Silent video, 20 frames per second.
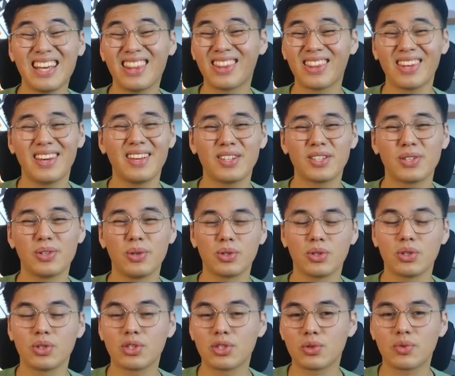a think tool
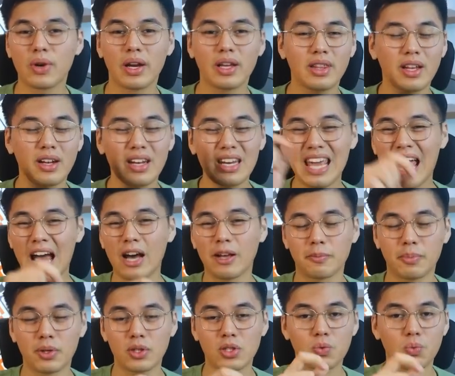to strengthen the
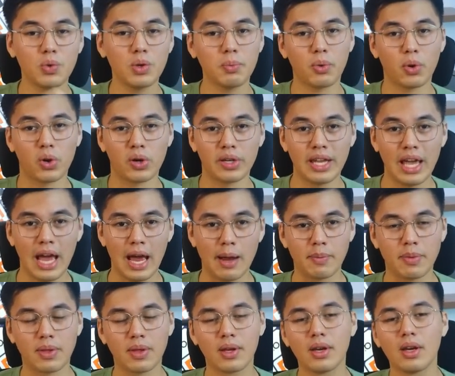outputs with more
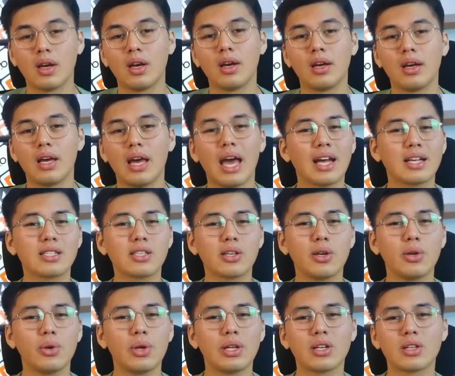depth.
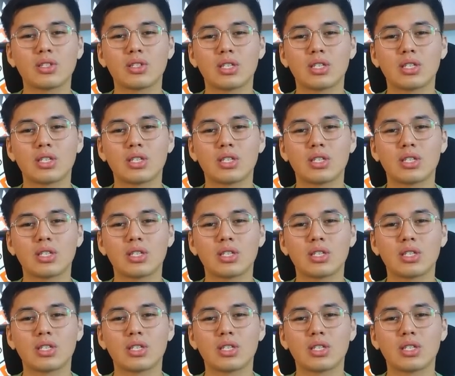Executing the